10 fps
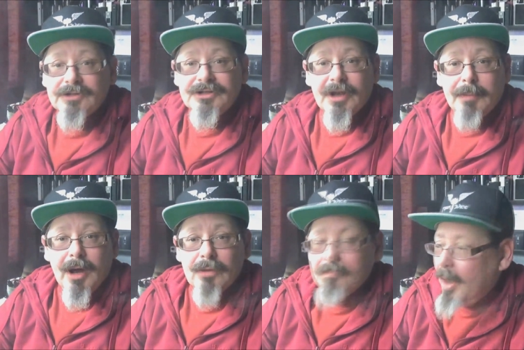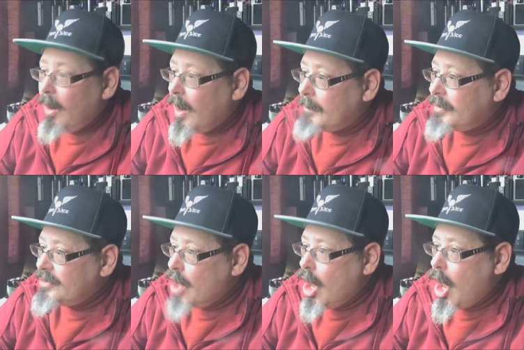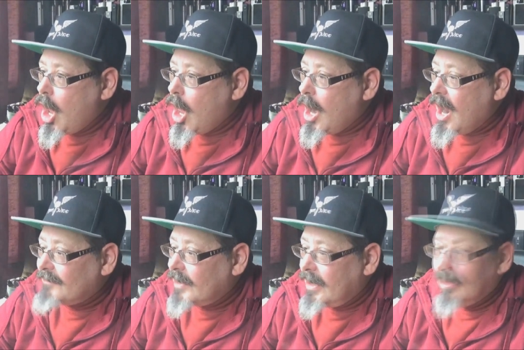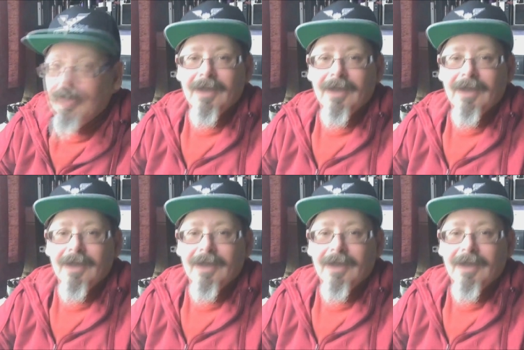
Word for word: a sub-ohm pipe. Yeah, love it.